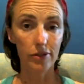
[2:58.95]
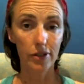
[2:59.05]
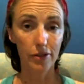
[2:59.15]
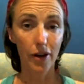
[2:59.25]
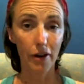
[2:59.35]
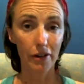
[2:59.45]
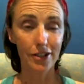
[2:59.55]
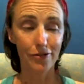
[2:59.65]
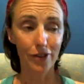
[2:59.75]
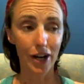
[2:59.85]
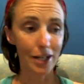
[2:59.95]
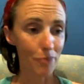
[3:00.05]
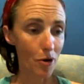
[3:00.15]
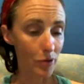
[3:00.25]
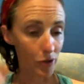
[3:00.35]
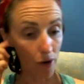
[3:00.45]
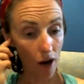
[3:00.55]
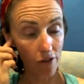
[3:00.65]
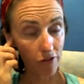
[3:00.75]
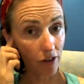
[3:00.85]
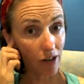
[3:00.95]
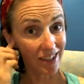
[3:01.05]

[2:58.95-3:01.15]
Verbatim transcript: very defining moments where I felt